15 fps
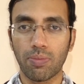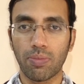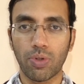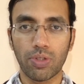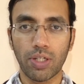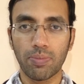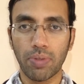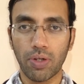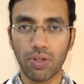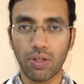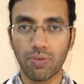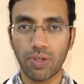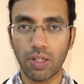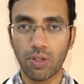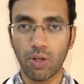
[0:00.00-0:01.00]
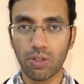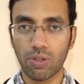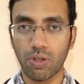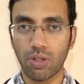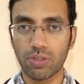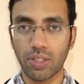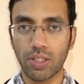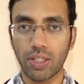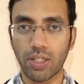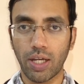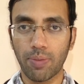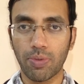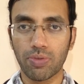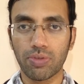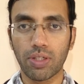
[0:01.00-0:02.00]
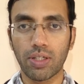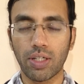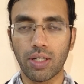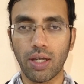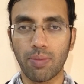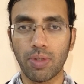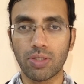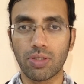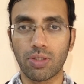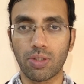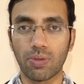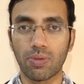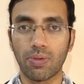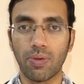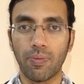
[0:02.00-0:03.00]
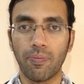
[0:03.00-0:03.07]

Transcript: Protein powder will not cause any type of kidney damage in you.